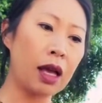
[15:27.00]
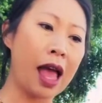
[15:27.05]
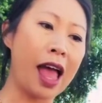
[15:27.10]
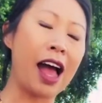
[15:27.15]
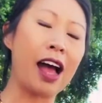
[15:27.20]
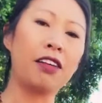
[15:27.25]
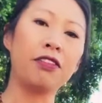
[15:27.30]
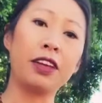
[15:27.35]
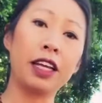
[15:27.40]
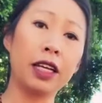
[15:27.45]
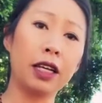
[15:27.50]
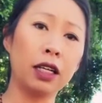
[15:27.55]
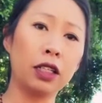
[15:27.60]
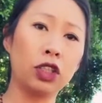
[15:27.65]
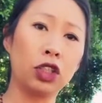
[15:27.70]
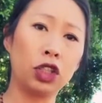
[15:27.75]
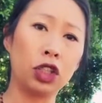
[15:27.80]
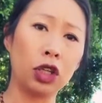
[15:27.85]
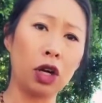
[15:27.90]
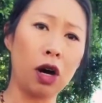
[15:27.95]
Having a
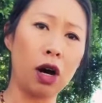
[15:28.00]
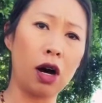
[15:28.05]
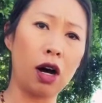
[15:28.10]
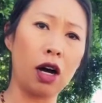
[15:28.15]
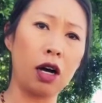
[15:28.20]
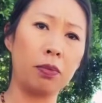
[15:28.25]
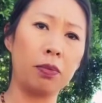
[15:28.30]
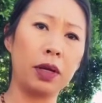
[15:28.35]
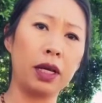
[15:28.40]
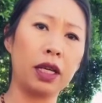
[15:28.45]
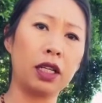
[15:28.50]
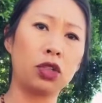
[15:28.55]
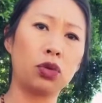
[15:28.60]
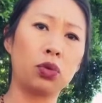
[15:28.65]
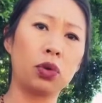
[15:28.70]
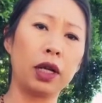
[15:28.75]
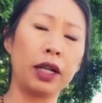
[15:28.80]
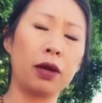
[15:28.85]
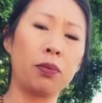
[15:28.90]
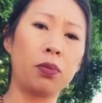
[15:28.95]
job is
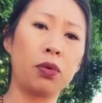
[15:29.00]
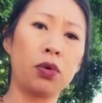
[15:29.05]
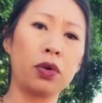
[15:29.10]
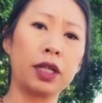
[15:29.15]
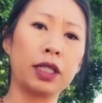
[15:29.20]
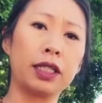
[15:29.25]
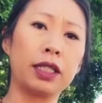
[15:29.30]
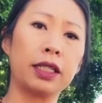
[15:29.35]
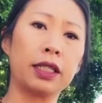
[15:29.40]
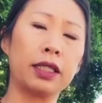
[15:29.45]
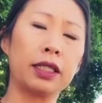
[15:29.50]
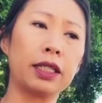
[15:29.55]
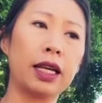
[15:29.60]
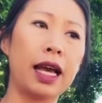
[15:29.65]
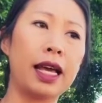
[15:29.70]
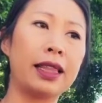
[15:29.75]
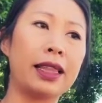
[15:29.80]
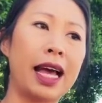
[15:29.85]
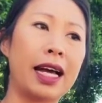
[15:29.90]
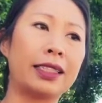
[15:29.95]
really important,
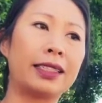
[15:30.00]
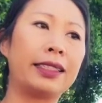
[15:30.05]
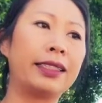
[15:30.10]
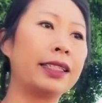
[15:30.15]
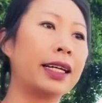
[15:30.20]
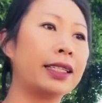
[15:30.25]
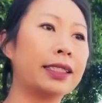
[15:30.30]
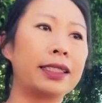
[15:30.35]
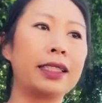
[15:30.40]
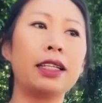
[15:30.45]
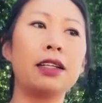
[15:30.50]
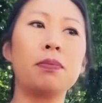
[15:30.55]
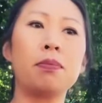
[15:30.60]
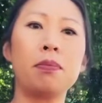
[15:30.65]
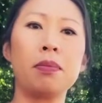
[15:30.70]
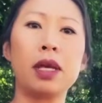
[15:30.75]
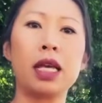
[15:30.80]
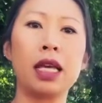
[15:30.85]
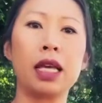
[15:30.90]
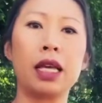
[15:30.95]
and that doesn't
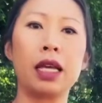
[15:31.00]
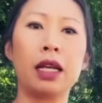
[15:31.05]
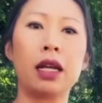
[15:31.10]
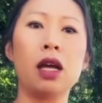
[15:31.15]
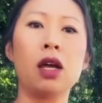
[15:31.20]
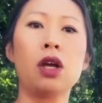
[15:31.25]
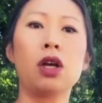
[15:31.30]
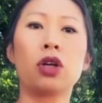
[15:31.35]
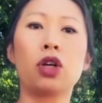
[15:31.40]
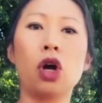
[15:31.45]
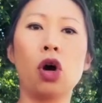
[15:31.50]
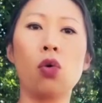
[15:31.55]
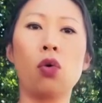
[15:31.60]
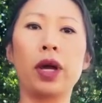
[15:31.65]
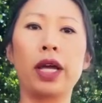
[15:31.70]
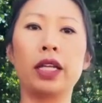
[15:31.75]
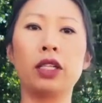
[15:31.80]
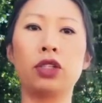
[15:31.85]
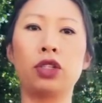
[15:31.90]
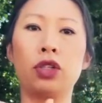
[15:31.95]
mean
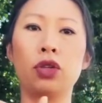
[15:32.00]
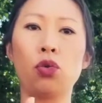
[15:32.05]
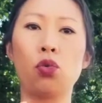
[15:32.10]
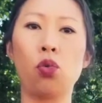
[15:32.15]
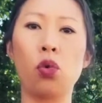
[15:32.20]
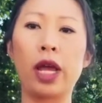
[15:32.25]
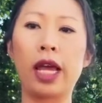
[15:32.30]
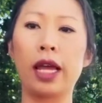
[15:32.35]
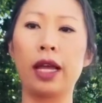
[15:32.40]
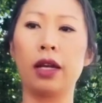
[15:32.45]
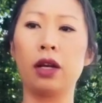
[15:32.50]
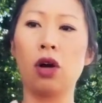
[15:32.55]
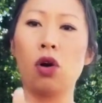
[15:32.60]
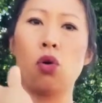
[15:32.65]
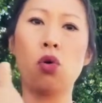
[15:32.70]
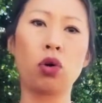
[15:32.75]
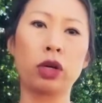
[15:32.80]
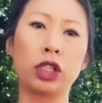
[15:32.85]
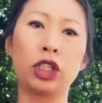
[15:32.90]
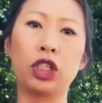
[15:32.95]
going to win
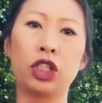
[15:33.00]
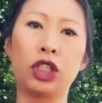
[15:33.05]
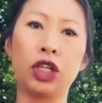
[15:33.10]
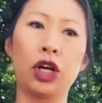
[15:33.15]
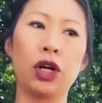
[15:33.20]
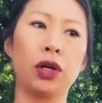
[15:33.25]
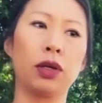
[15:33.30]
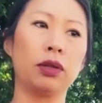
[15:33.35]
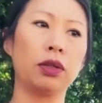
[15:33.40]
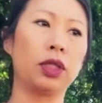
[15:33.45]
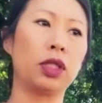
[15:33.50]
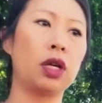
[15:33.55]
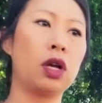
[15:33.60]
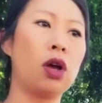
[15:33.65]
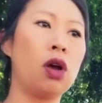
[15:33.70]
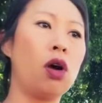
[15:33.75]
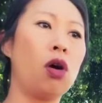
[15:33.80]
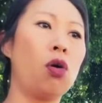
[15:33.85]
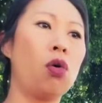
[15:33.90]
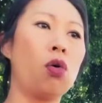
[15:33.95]
horse shows
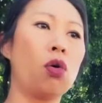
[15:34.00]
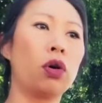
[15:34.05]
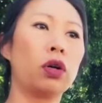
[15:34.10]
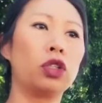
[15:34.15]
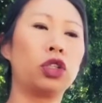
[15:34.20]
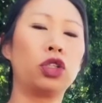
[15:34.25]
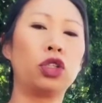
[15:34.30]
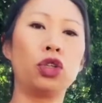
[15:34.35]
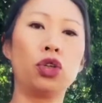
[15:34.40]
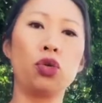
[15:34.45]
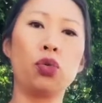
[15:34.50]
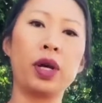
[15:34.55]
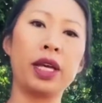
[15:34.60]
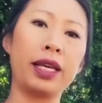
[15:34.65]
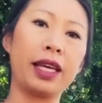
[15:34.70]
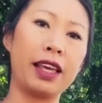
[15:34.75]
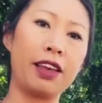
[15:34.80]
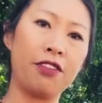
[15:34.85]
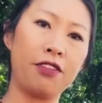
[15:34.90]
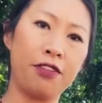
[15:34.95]
or
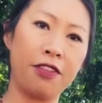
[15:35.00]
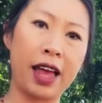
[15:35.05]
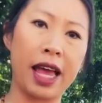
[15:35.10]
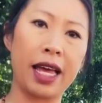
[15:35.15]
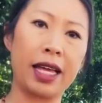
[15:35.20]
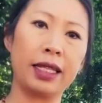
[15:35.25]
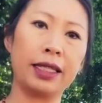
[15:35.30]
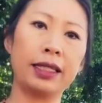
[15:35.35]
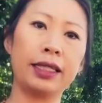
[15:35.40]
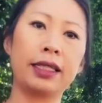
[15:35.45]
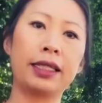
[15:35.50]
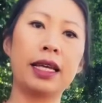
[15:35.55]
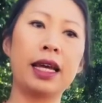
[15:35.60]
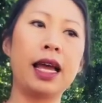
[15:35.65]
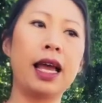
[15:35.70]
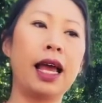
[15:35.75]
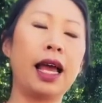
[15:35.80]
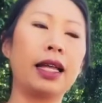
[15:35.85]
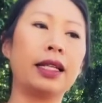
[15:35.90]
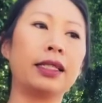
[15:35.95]
doing events
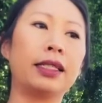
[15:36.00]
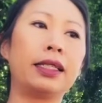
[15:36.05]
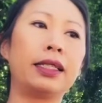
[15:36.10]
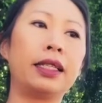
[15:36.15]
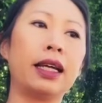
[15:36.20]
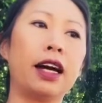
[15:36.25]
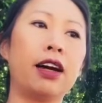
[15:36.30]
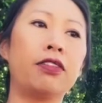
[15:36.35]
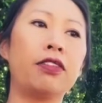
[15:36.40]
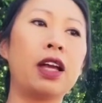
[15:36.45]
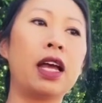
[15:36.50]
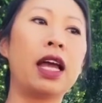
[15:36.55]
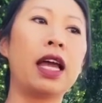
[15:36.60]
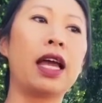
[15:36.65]
and stuff.